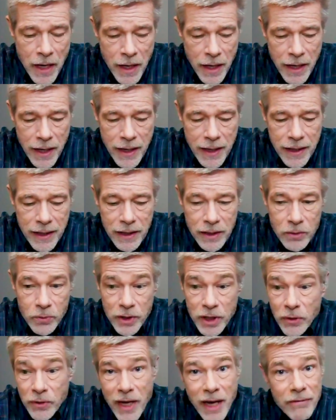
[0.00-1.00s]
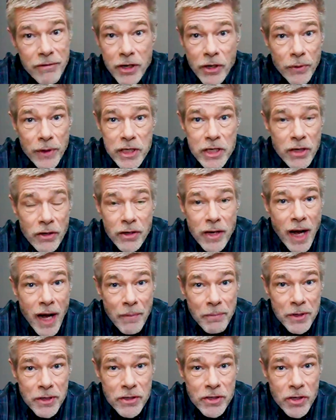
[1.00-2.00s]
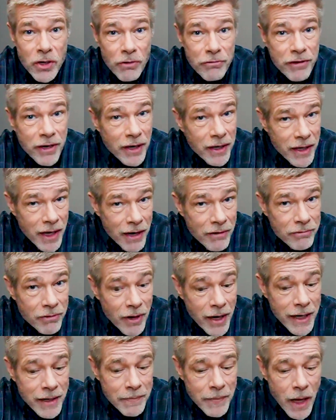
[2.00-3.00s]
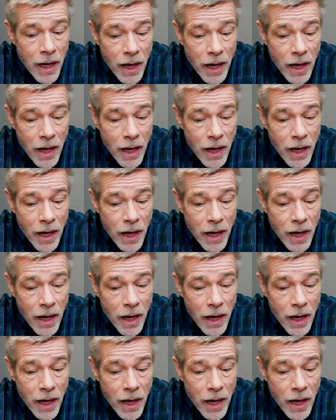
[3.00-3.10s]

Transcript: And we don't have the original copies, so fair enough, right?